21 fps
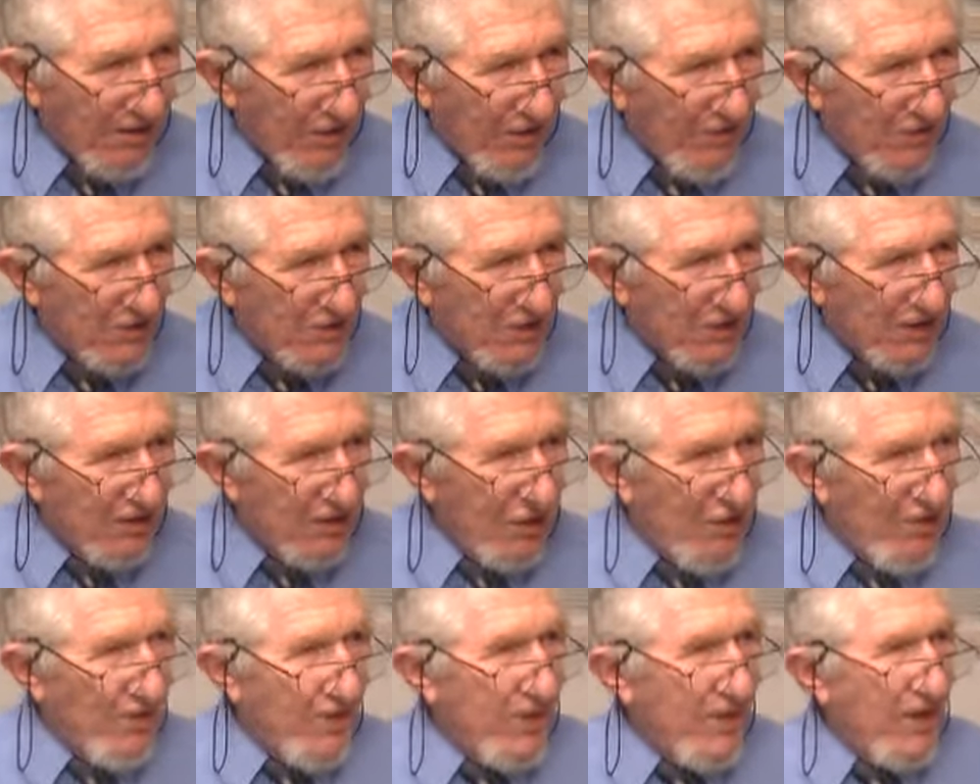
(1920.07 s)
all of a sudden
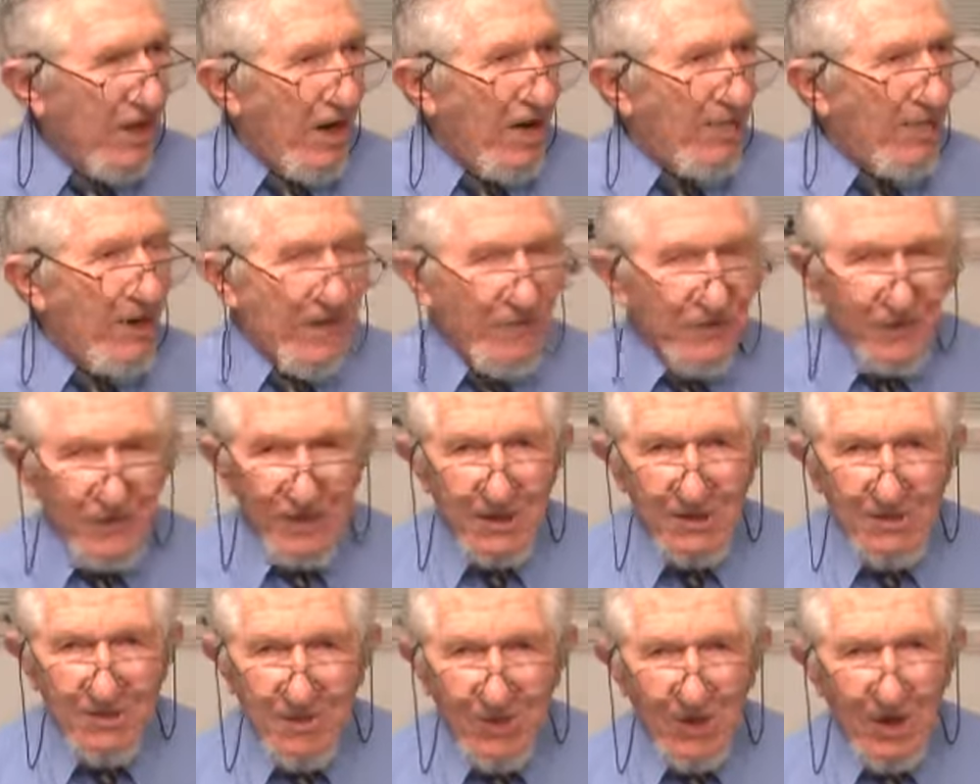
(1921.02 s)
opened up after
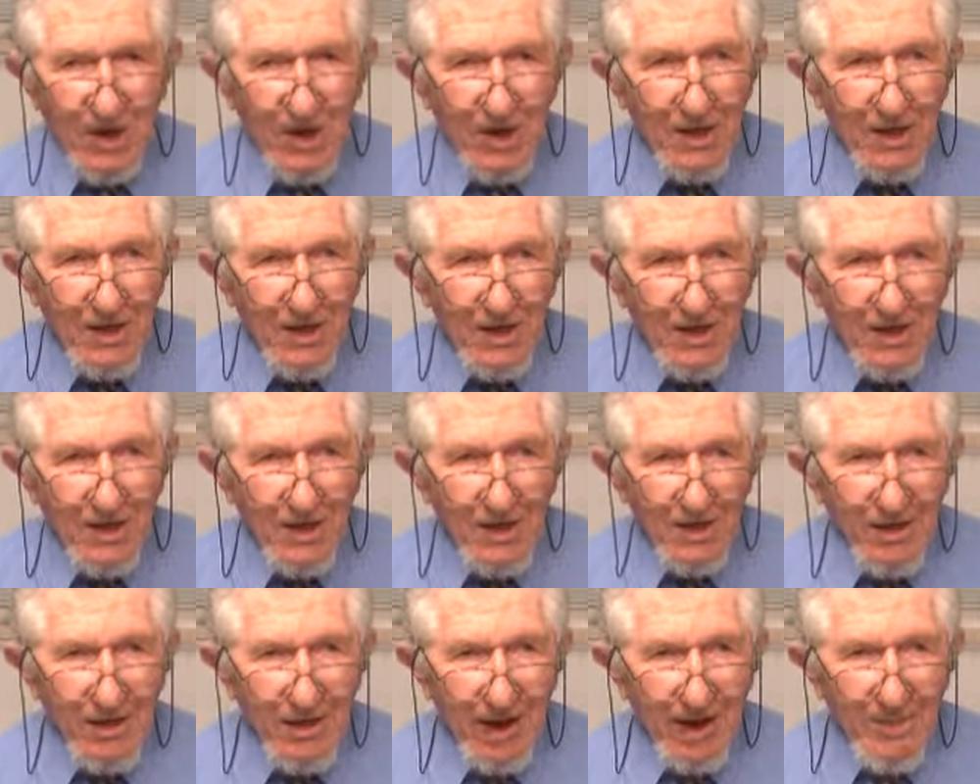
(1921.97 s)
this book,
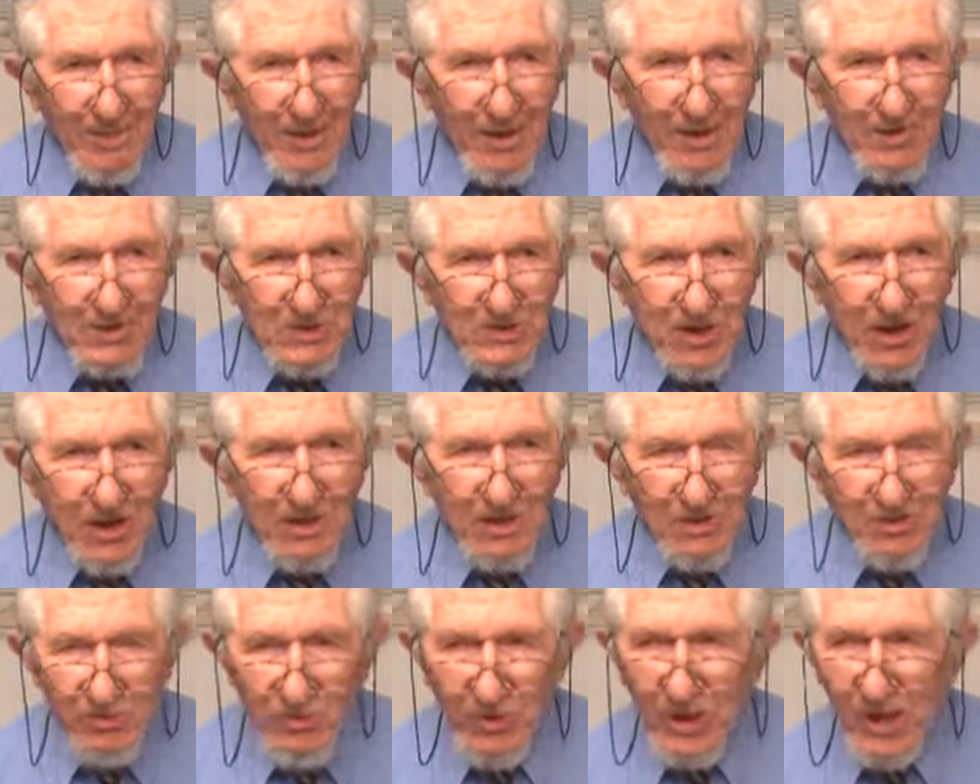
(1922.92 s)
and people started
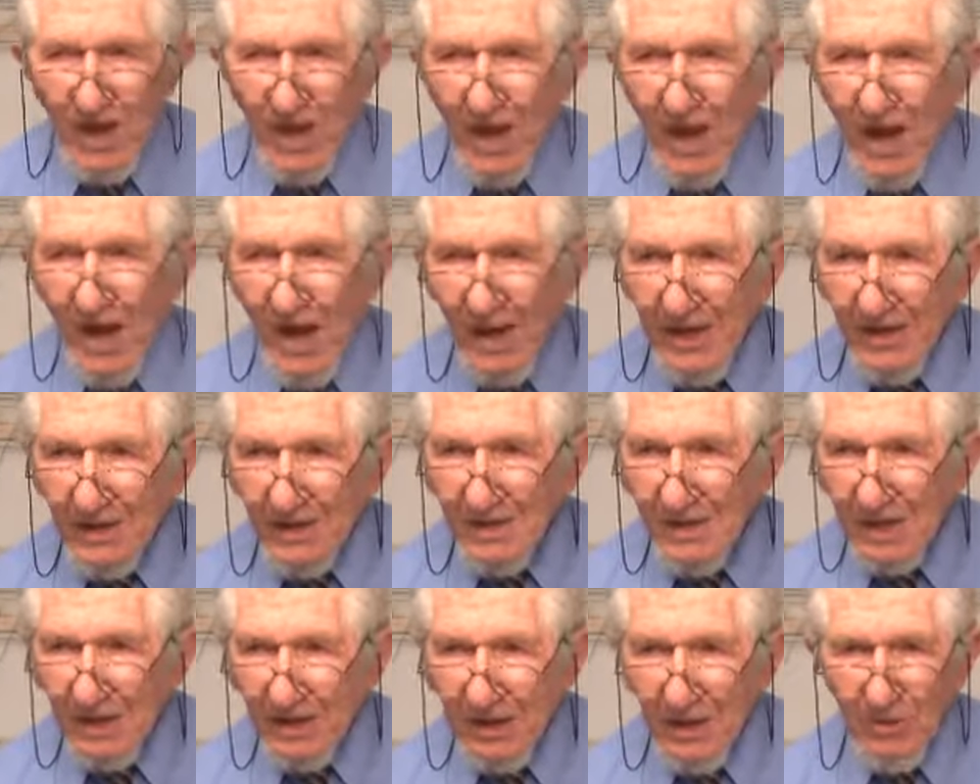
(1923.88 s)
to
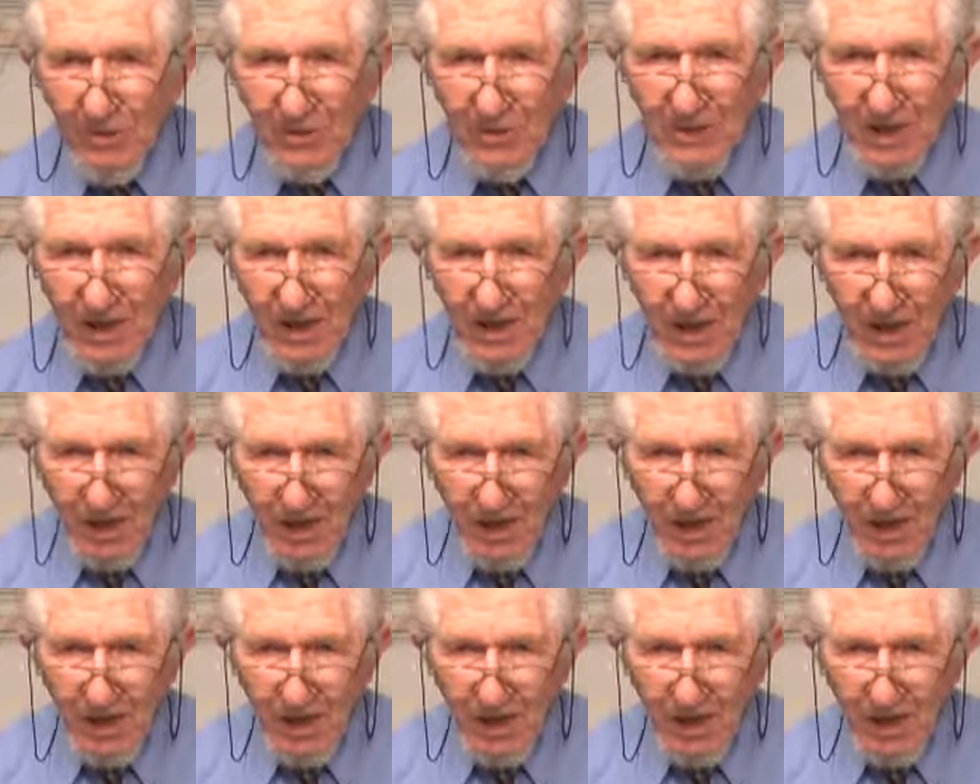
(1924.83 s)
realize that there was a